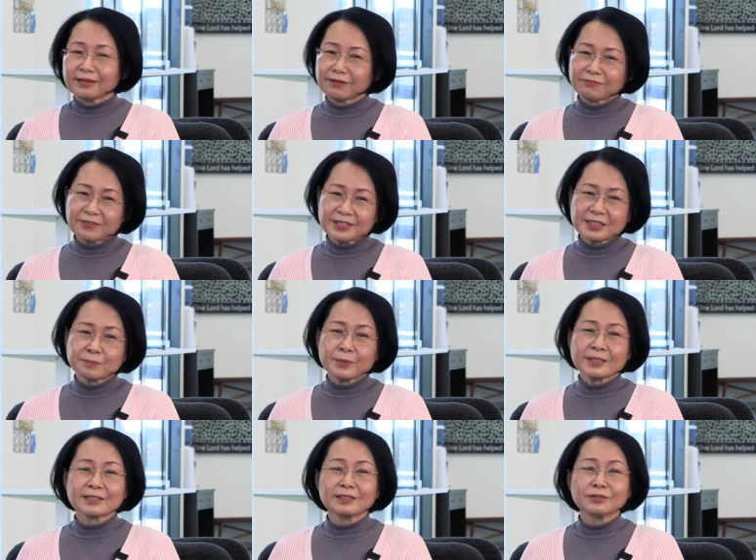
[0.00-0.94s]
the first
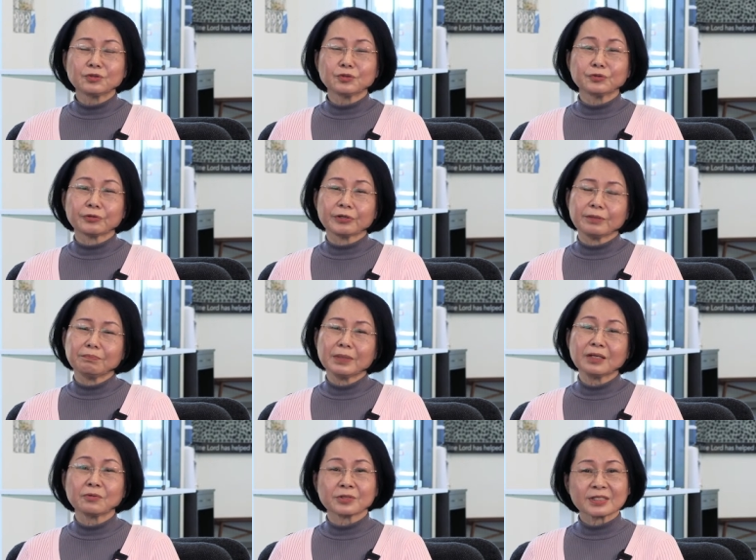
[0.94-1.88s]
person to greet
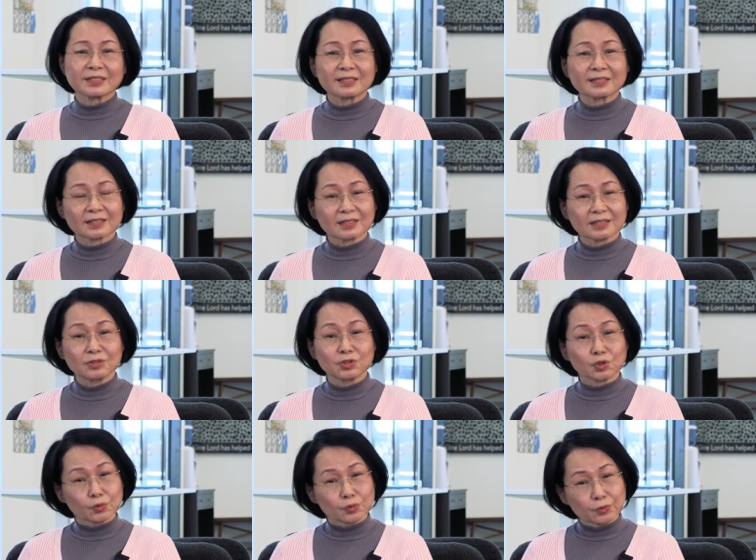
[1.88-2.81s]
me was Sister
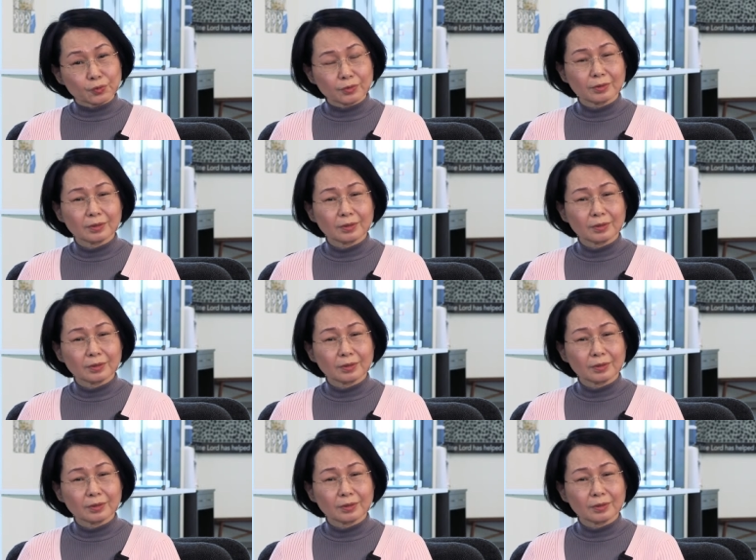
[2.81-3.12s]
Jo.